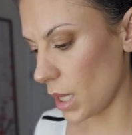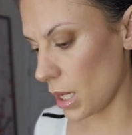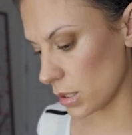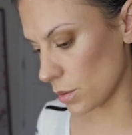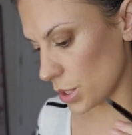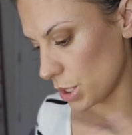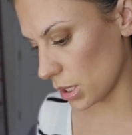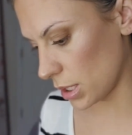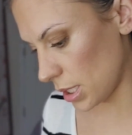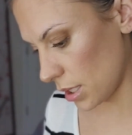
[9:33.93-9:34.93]
Okay, so we're just
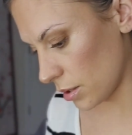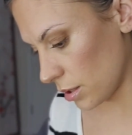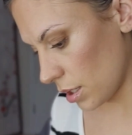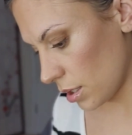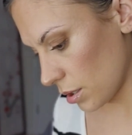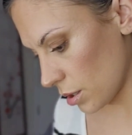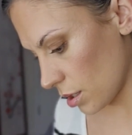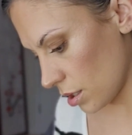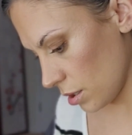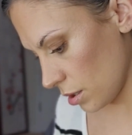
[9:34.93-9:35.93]
going to take another